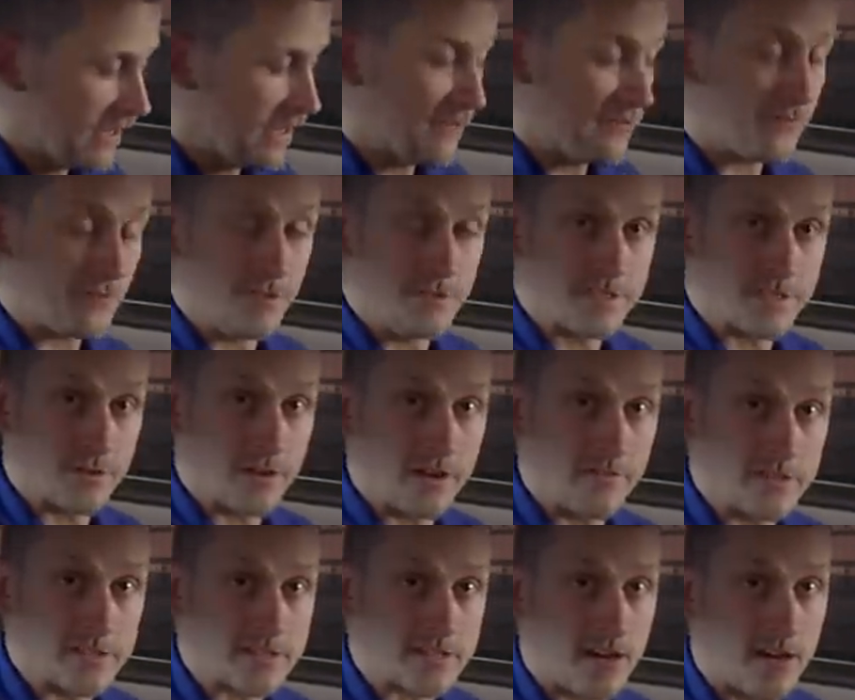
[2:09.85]
If you still
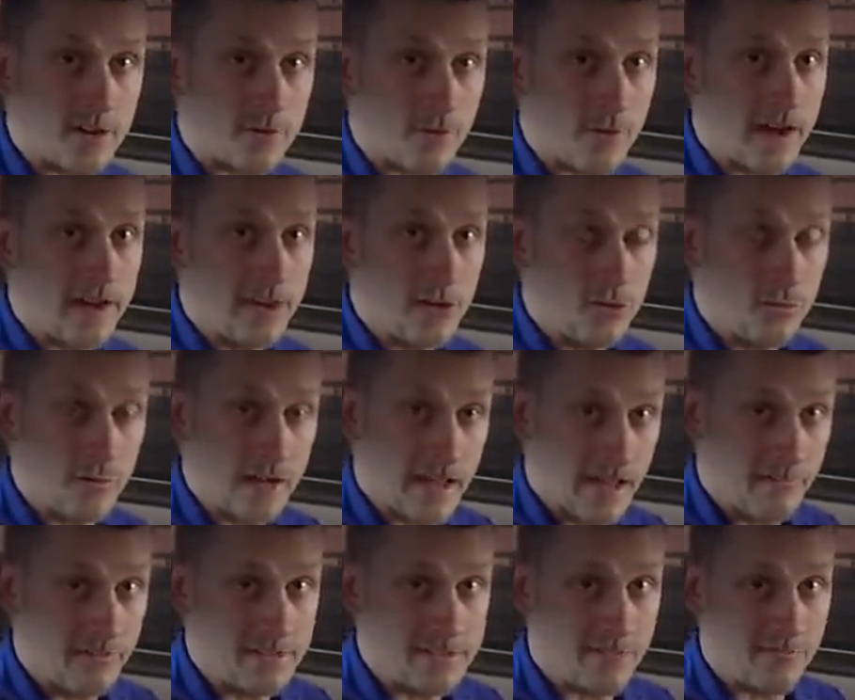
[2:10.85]
have the stock radio, we
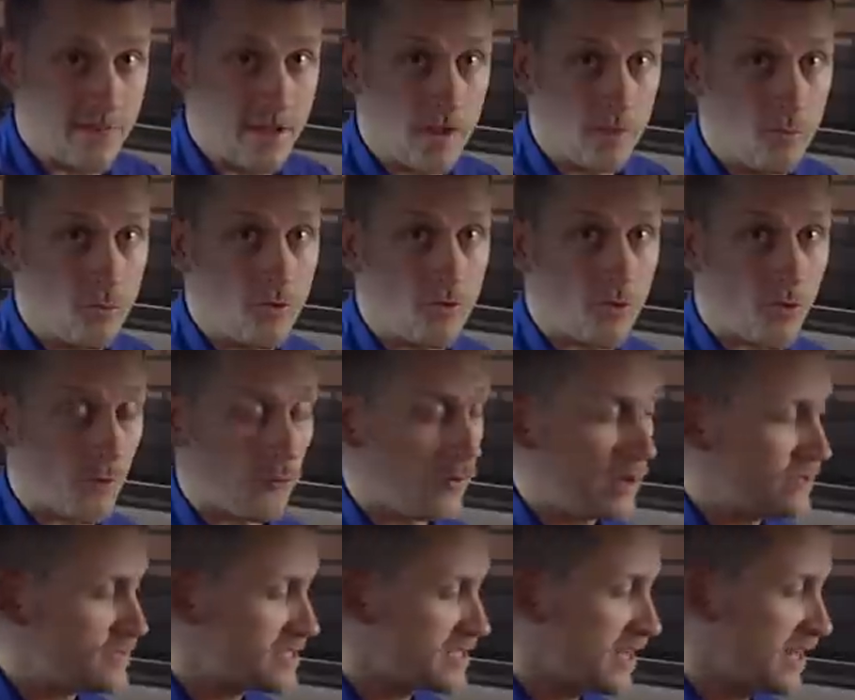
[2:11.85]
have these available on our
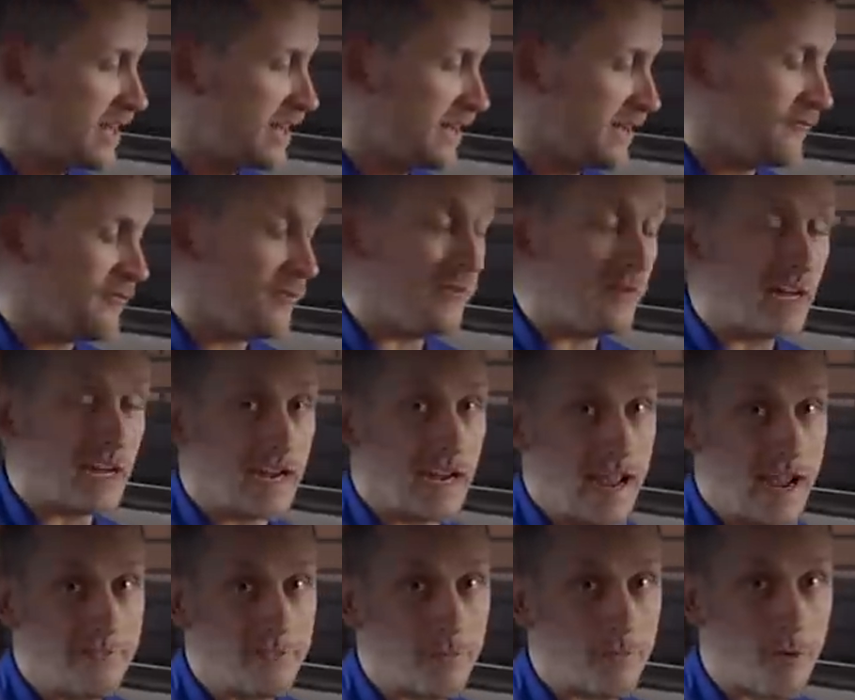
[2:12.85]
website. If you've got an
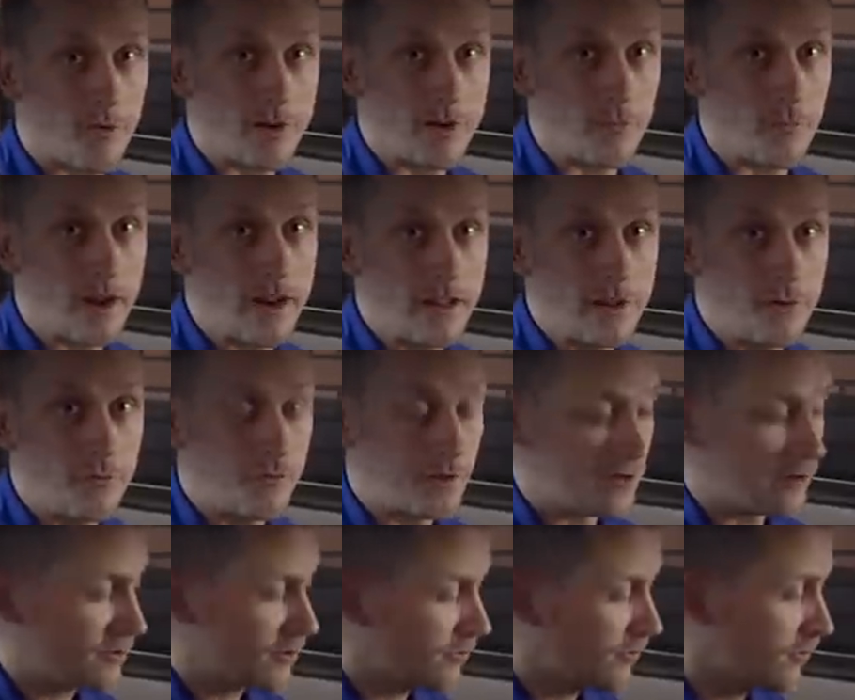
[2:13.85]
aftermarket radio
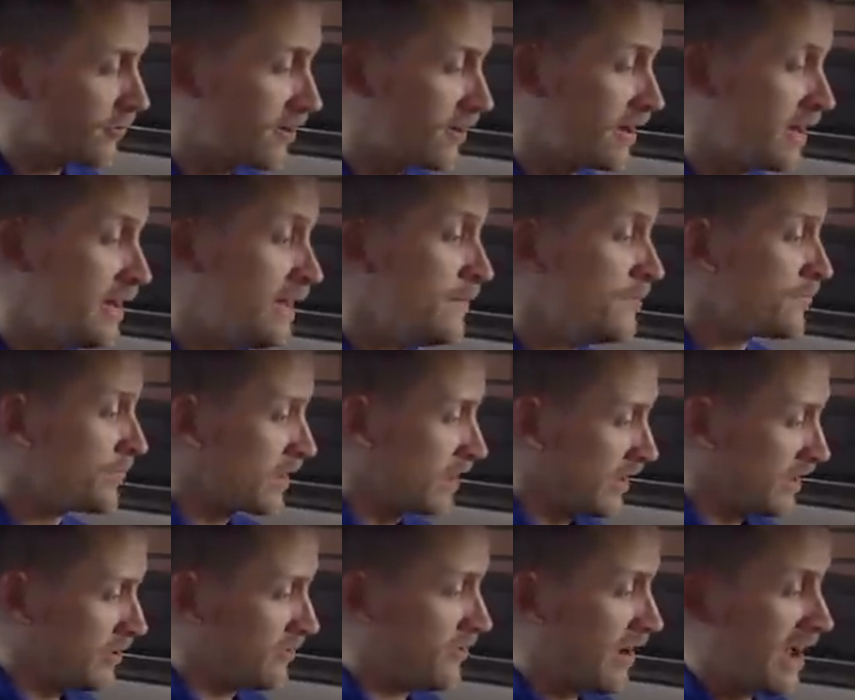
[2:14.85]
in your car,
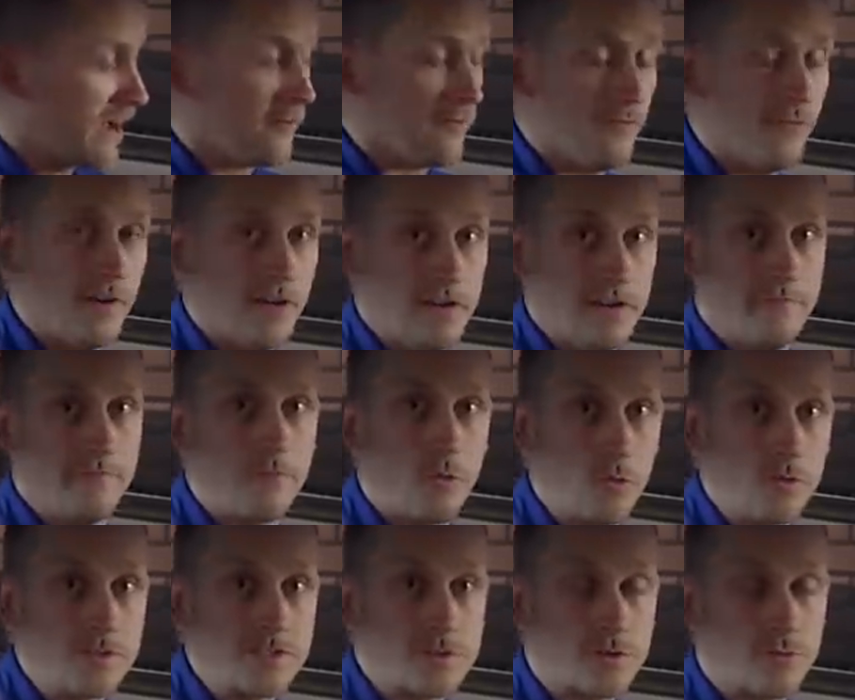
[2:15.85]
you have
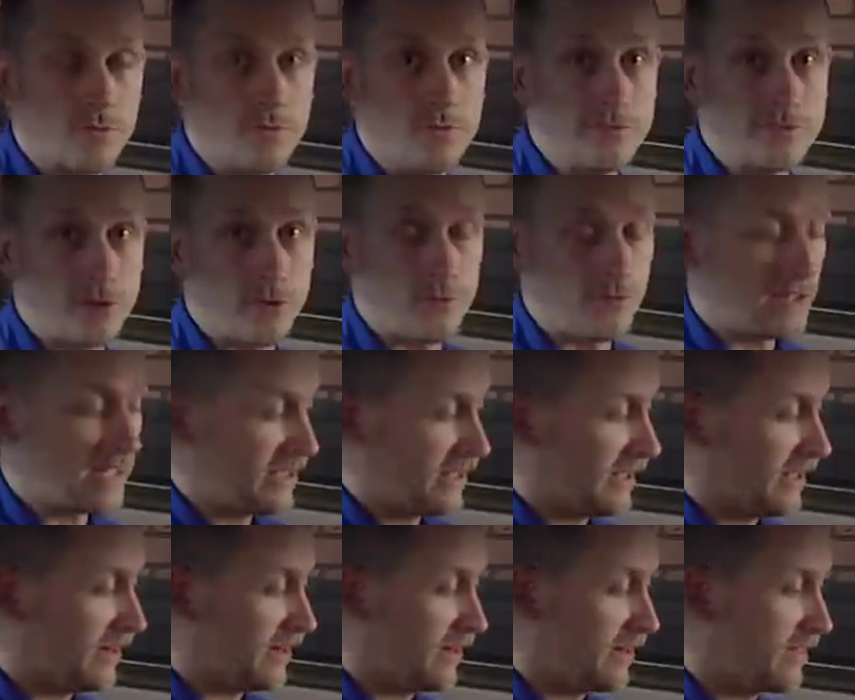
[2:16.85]
four screws holding
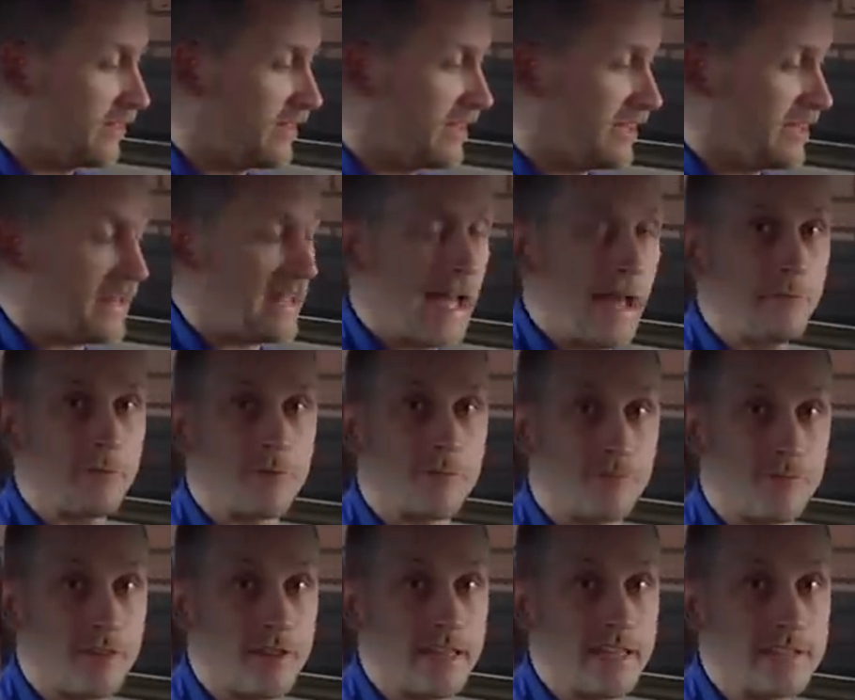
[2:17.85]
in the adapter
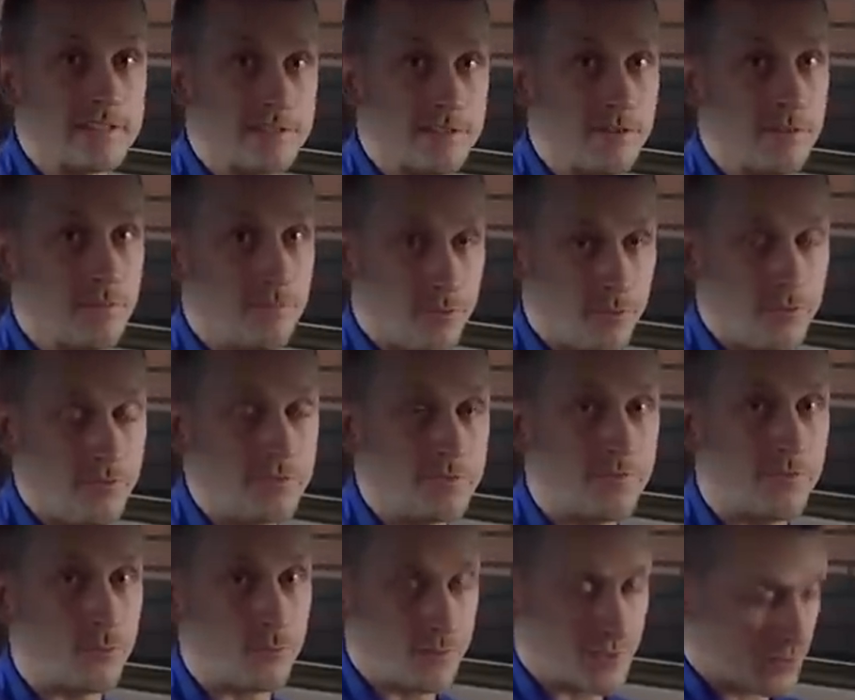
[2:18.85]
plate, so you can pull
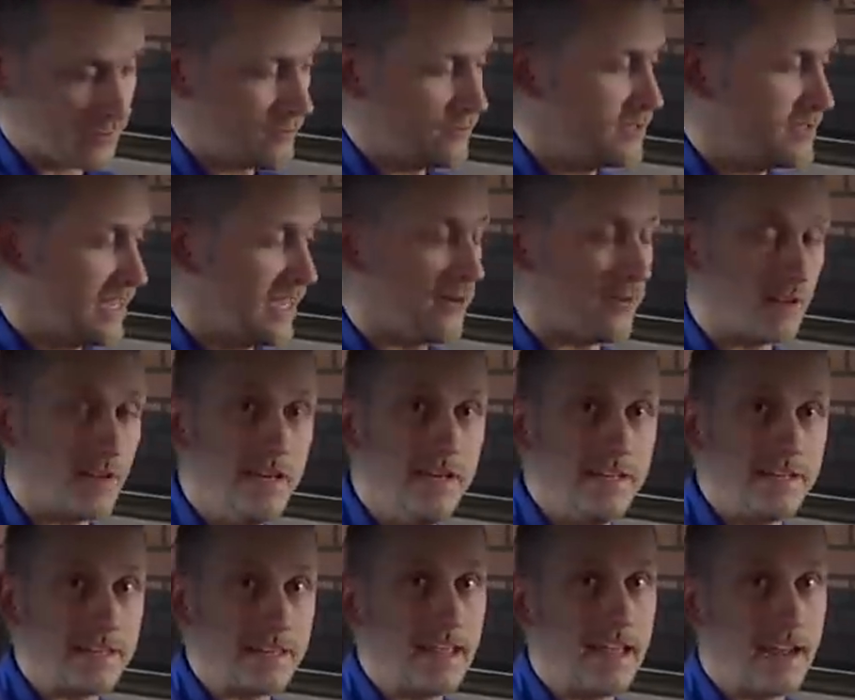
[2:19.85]
those four screws out
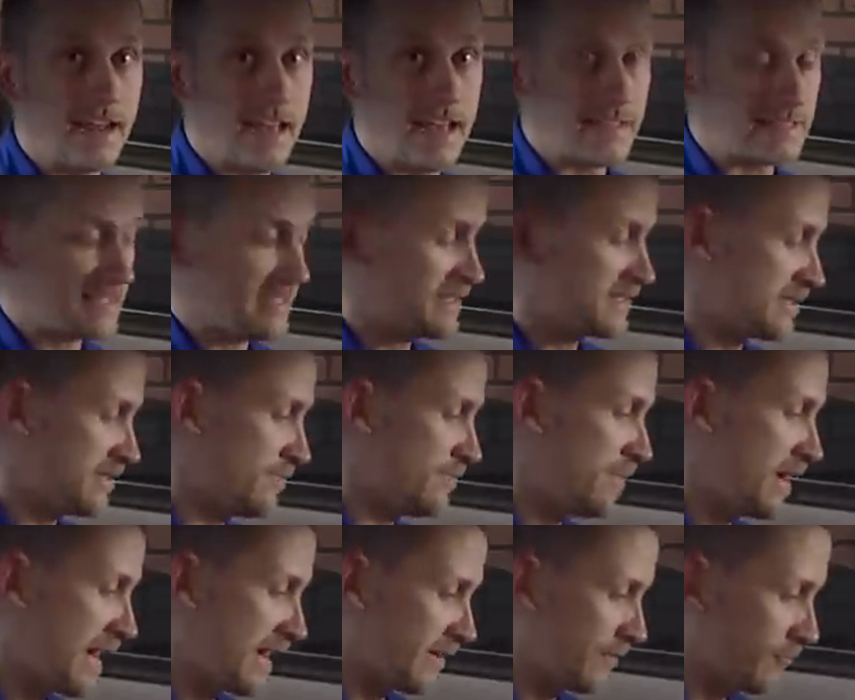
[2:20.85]
to gain access to the
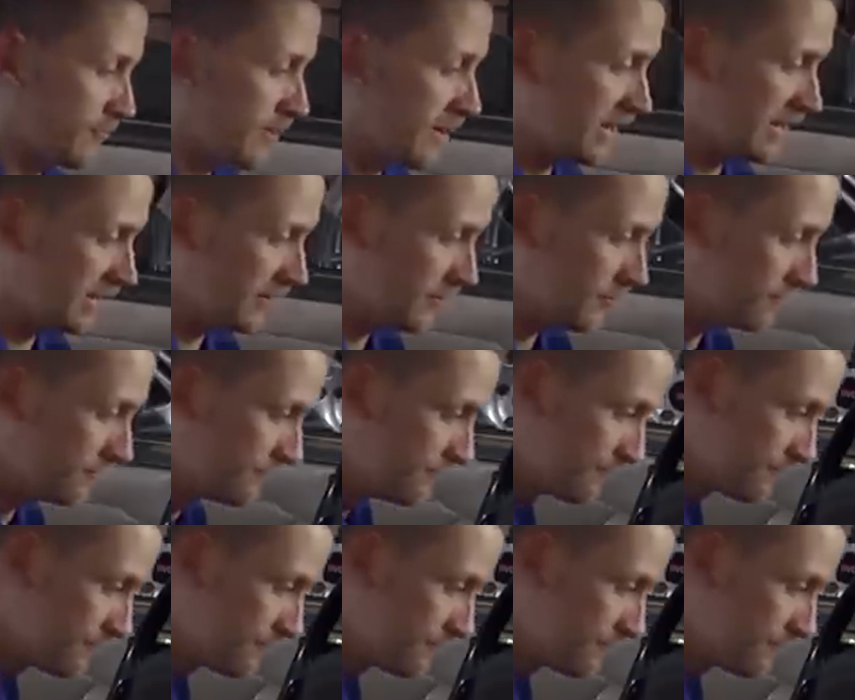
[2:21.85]
back of the radio.